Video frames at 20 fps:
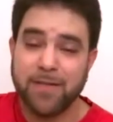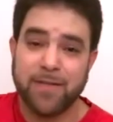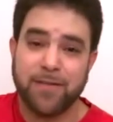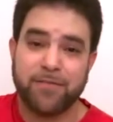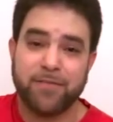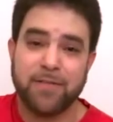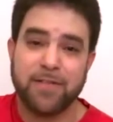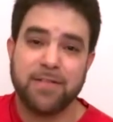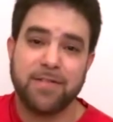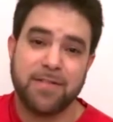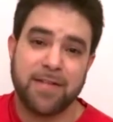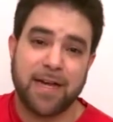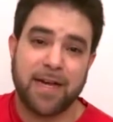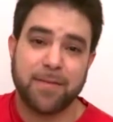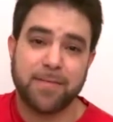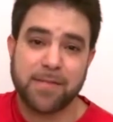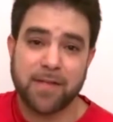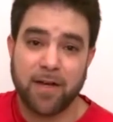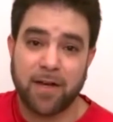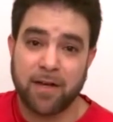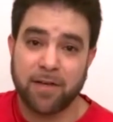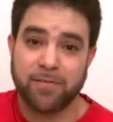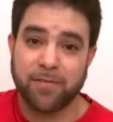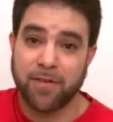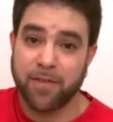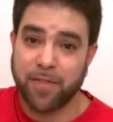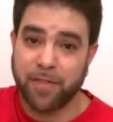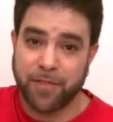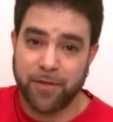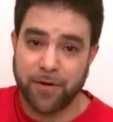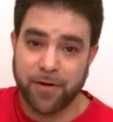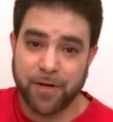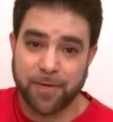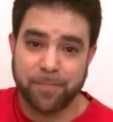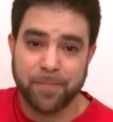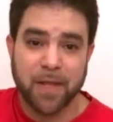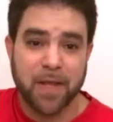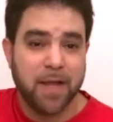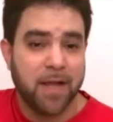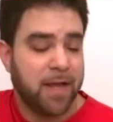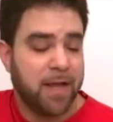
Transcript: different types of third.